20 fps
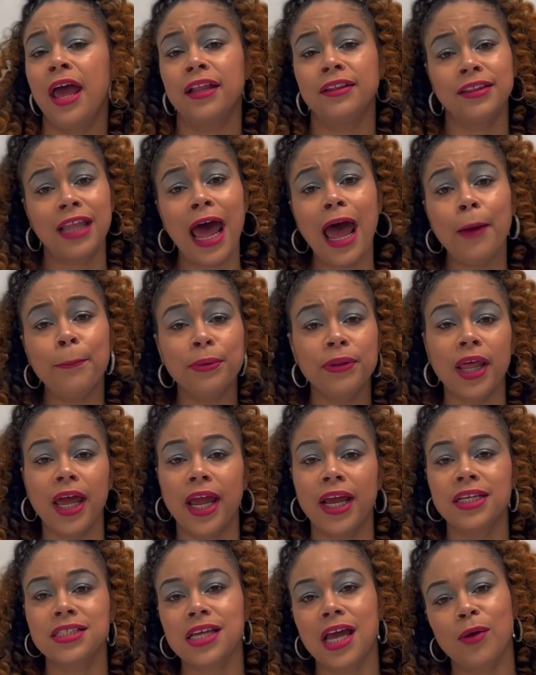that
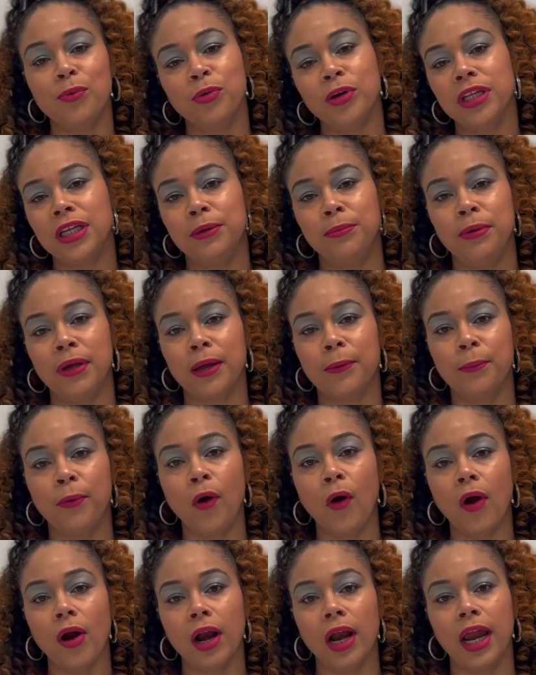plays a really big
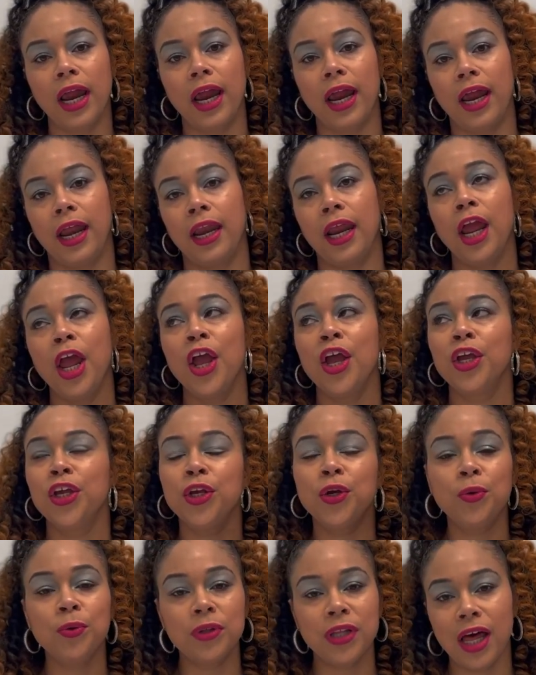part in
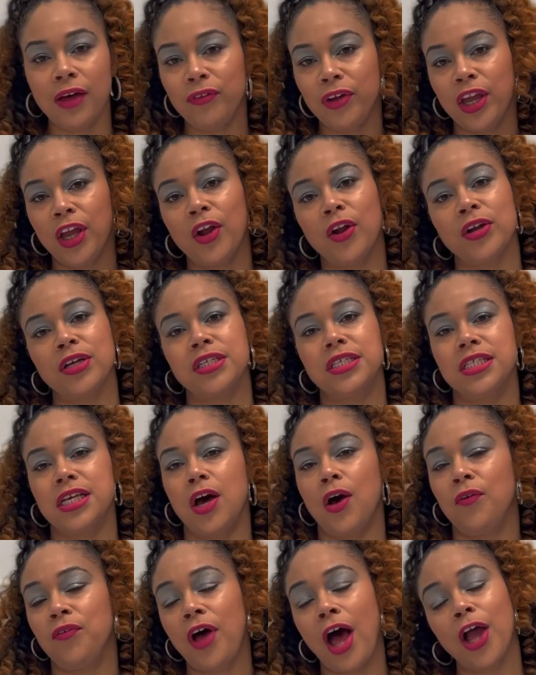you loving
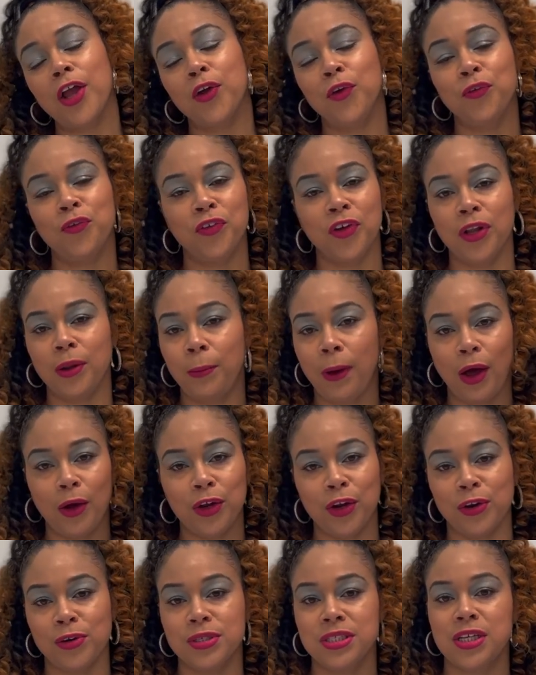yourself, how you feel about
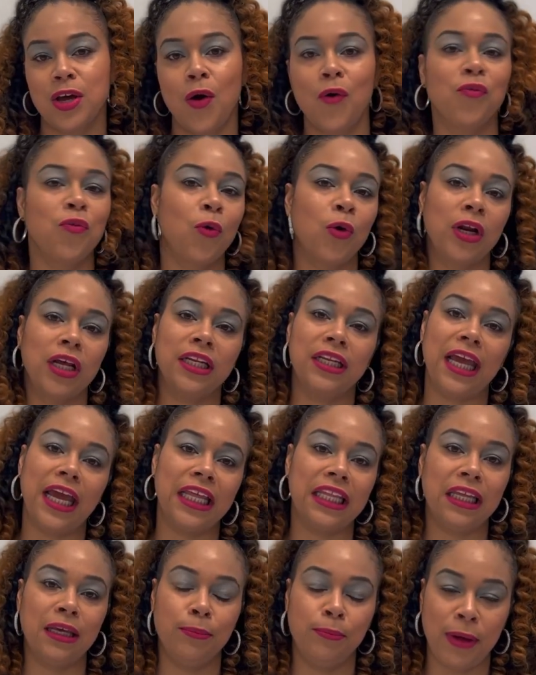yourself on a
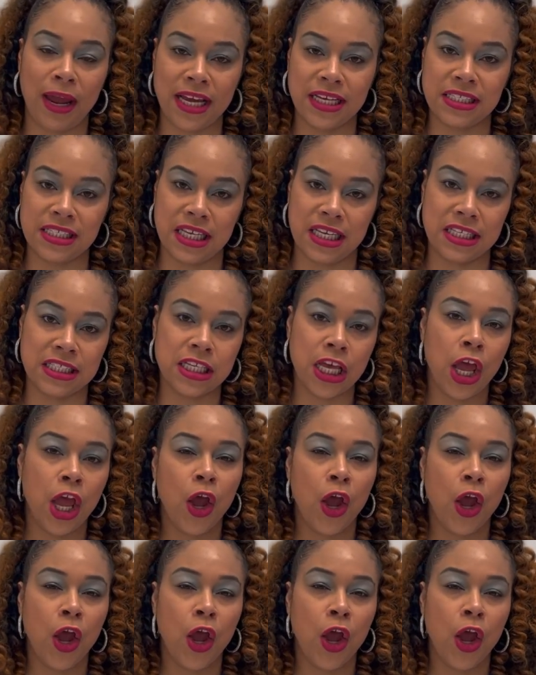daily basis.